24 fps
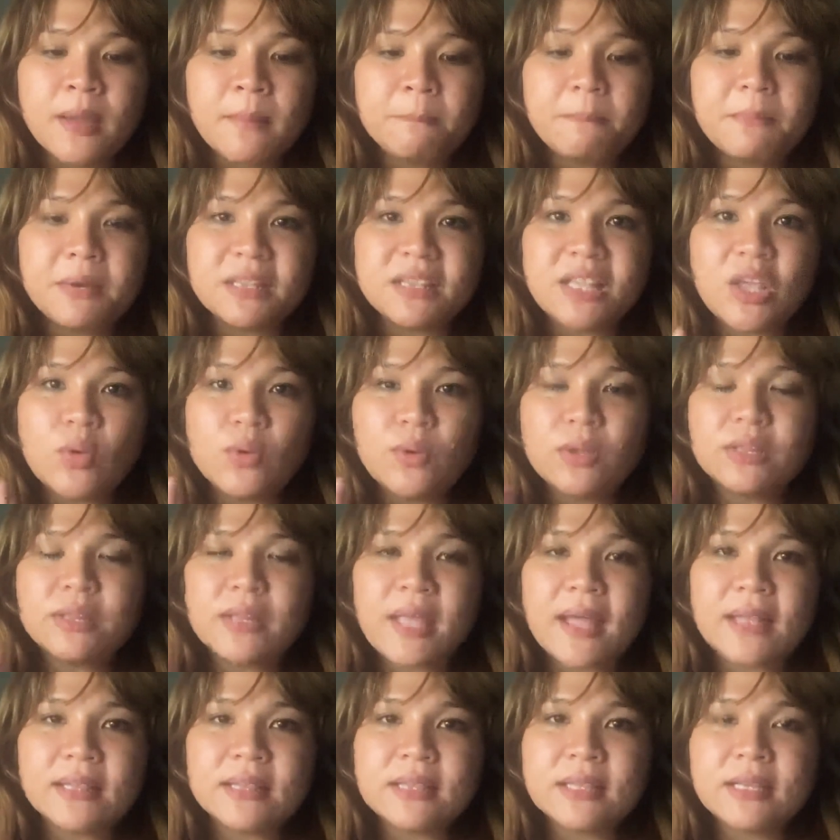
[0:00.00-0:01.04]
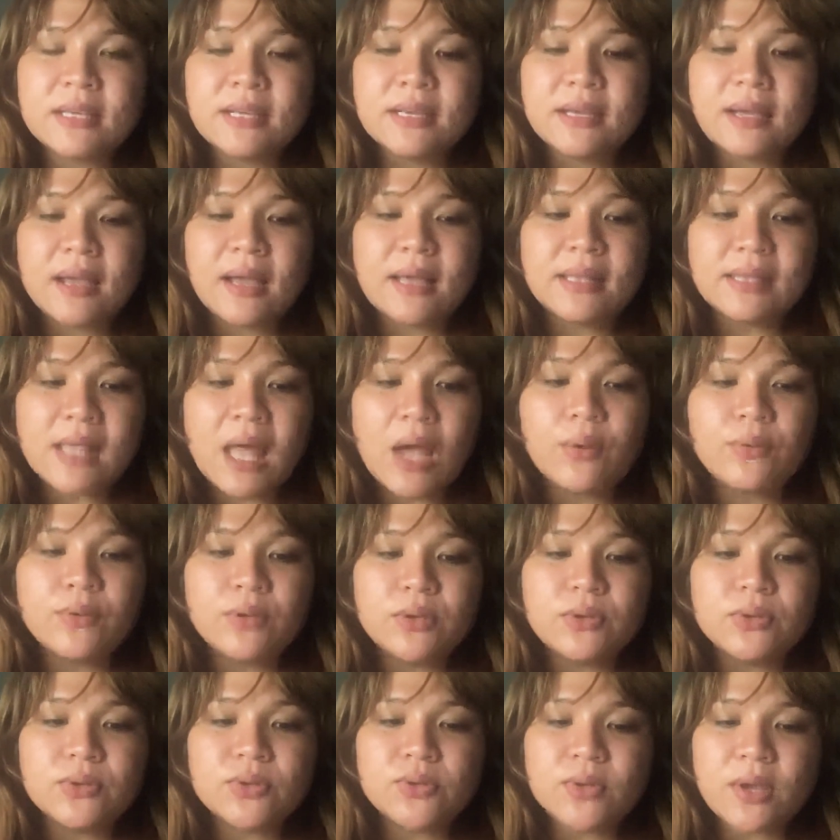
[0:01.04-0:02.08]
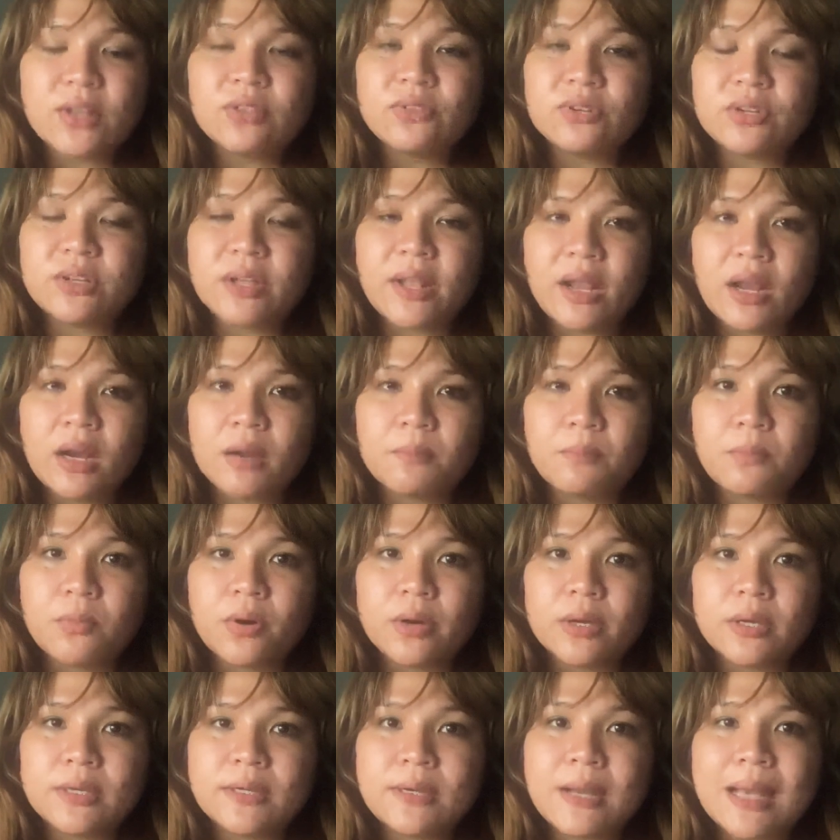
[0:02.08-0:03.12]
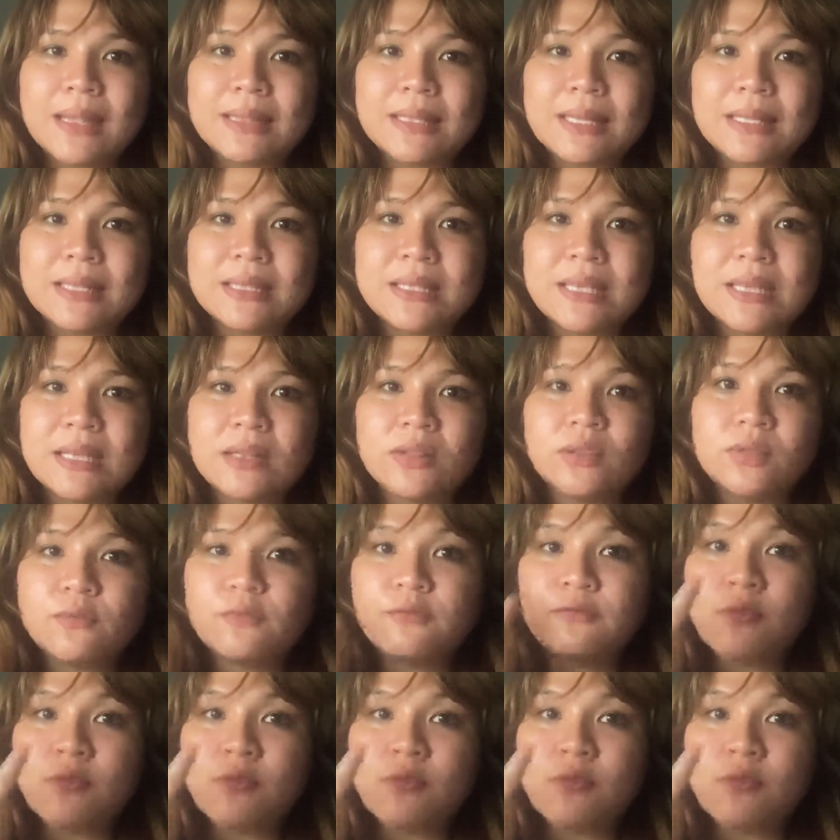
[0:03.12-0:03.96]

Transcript: but they will not allow you to enter the airport not until